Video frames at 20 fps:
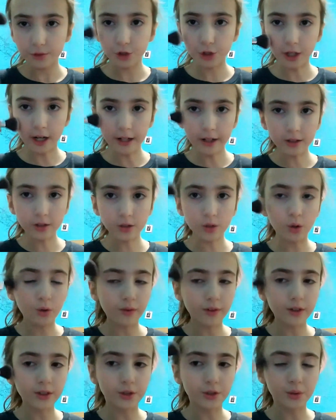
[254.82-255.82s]
try not to
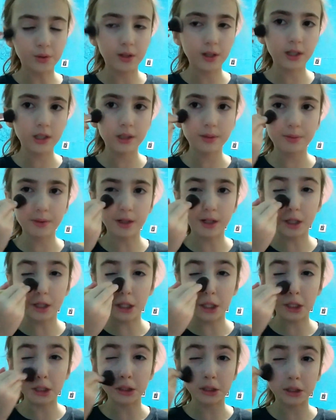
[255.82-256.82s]
overdo this,
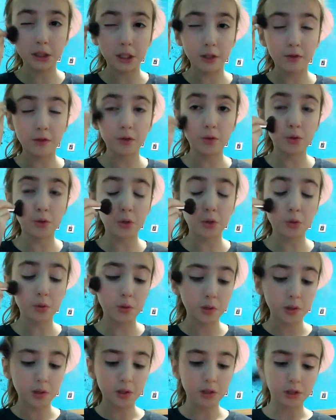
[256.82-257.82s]
because if you
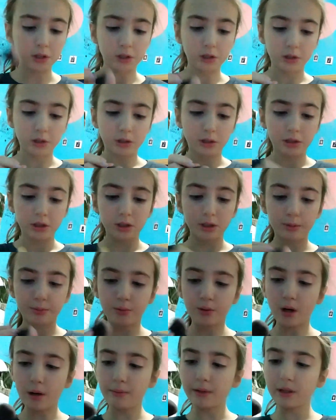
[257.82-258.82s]
do, it
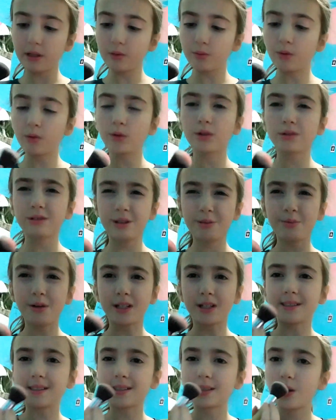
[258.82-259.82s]
probably won't look the
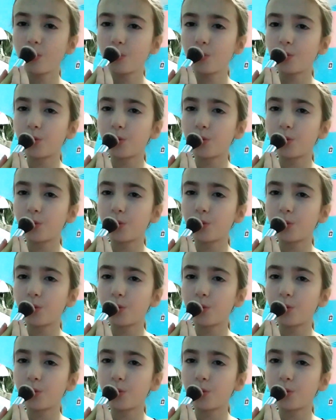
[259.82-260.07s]
best.